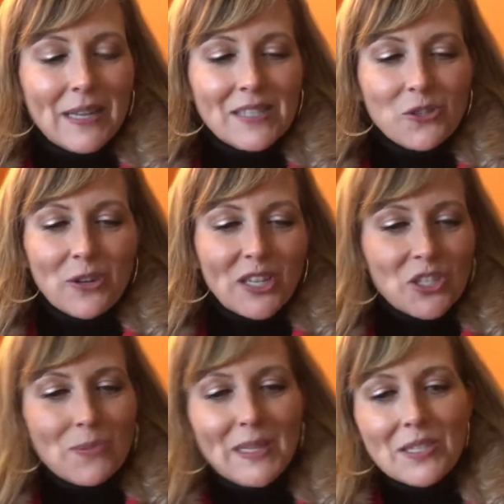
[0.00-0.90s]
that
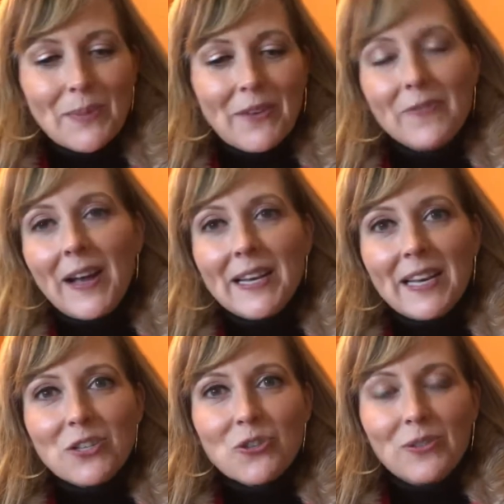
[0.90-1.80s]
stretched me to my
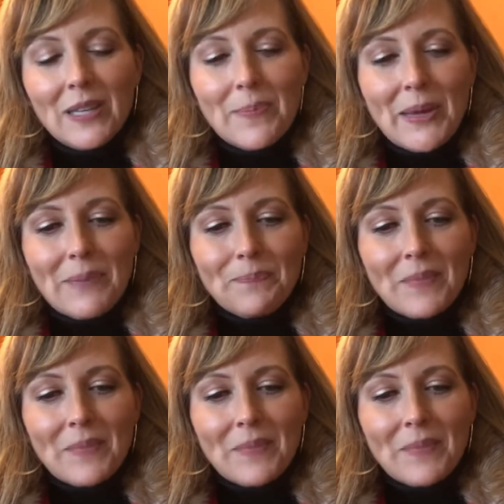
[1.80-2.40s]
financial limit,